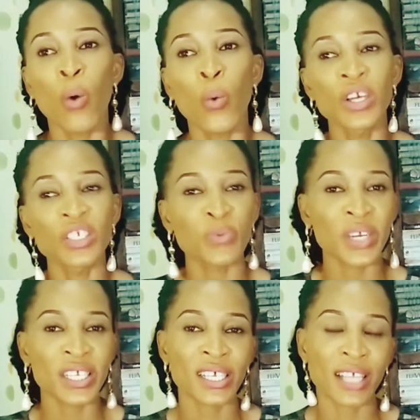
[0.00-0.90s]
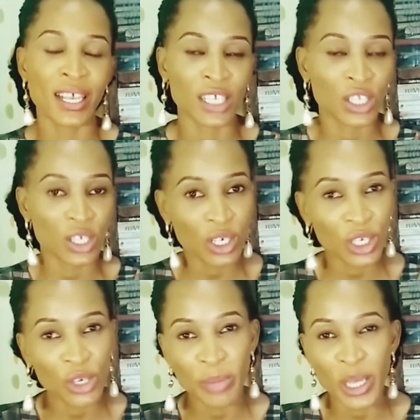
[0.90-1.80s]
was written as a
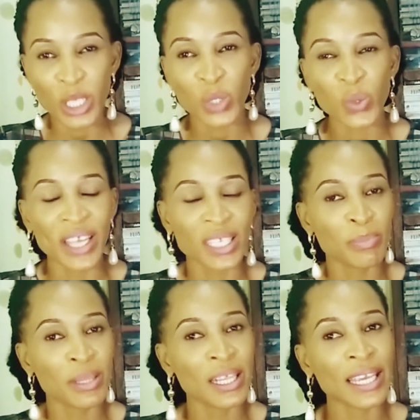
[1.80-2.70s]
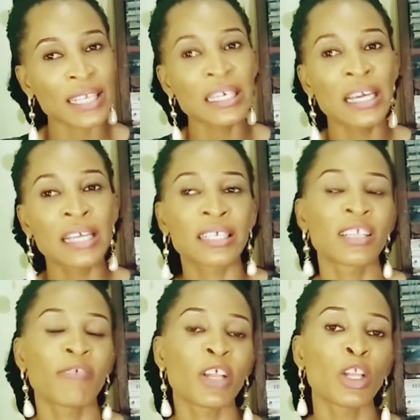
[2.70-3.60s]
document to explain the
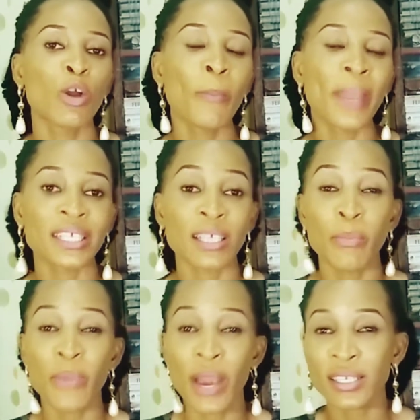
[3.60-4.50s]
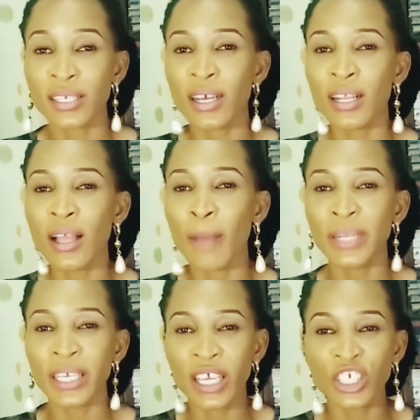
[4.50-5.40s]
development and practical
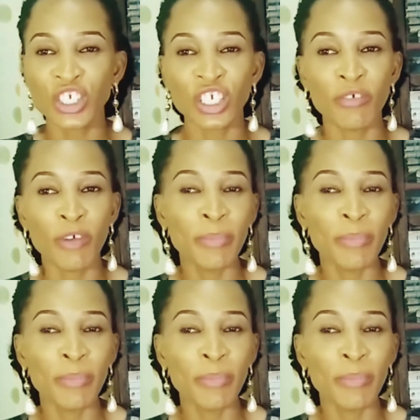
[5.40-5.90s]
application of a